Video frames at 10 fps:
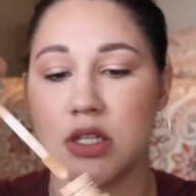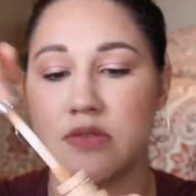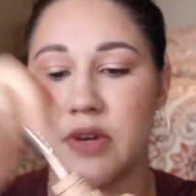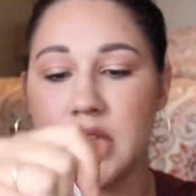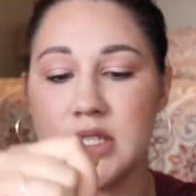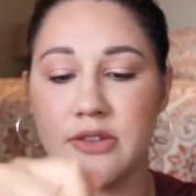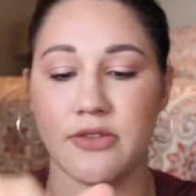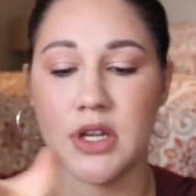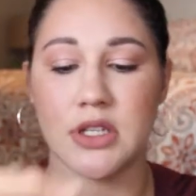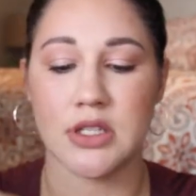It's very
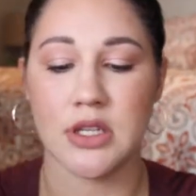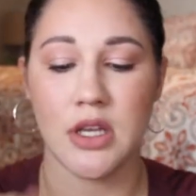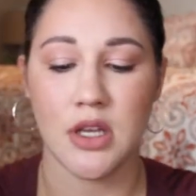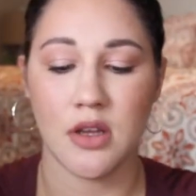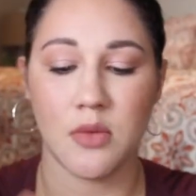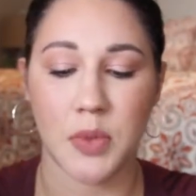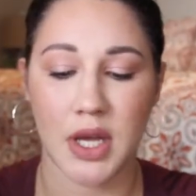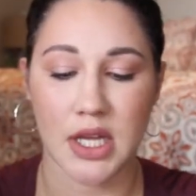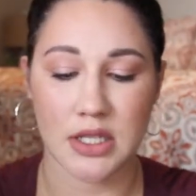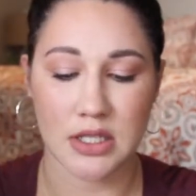different,
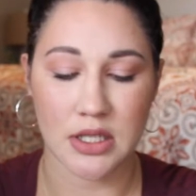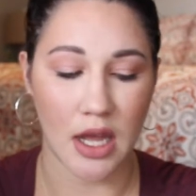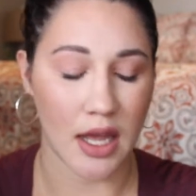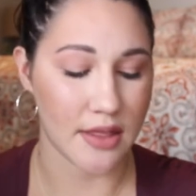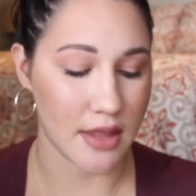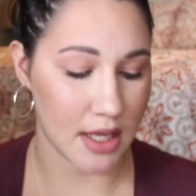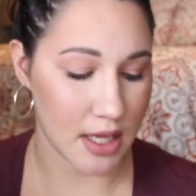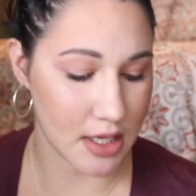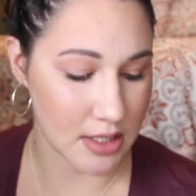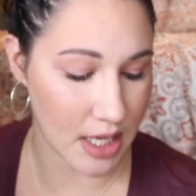but I
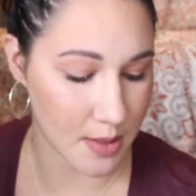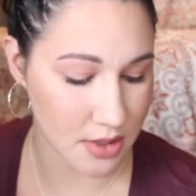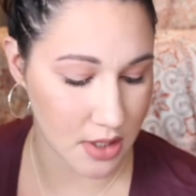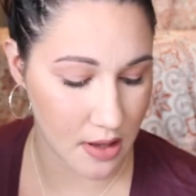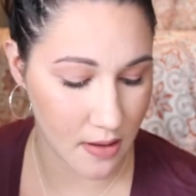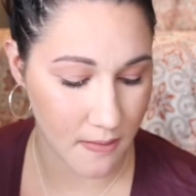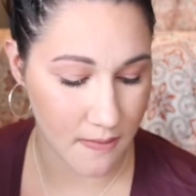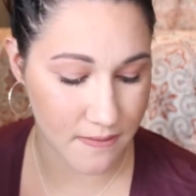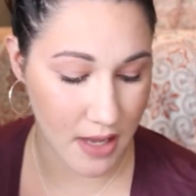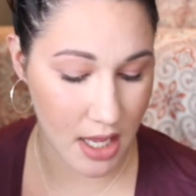think it is absolutely
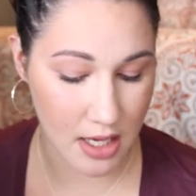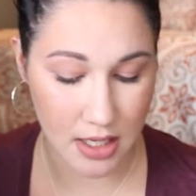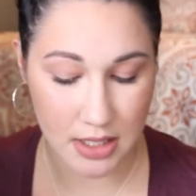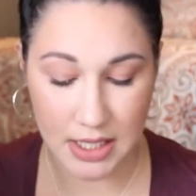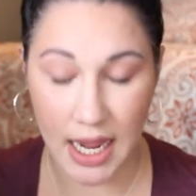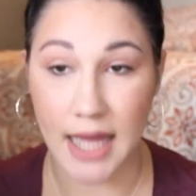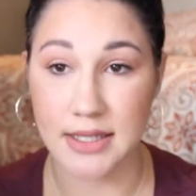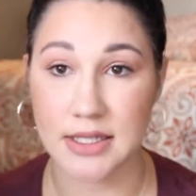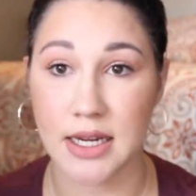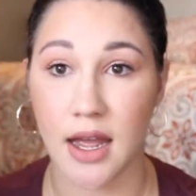
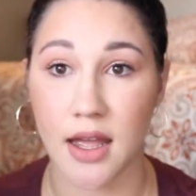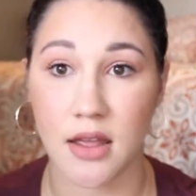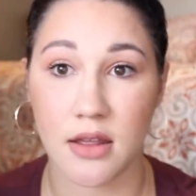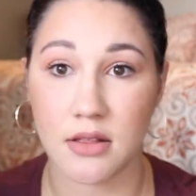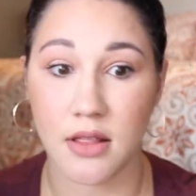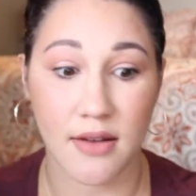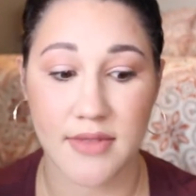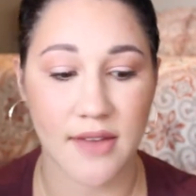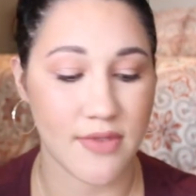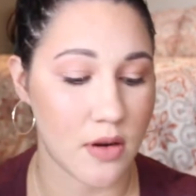fantastic. I love
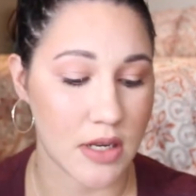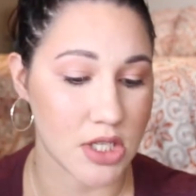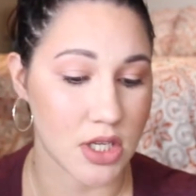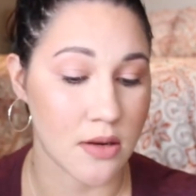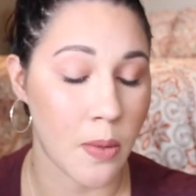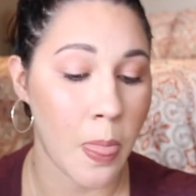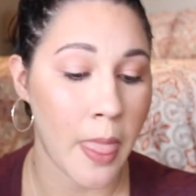that foundation.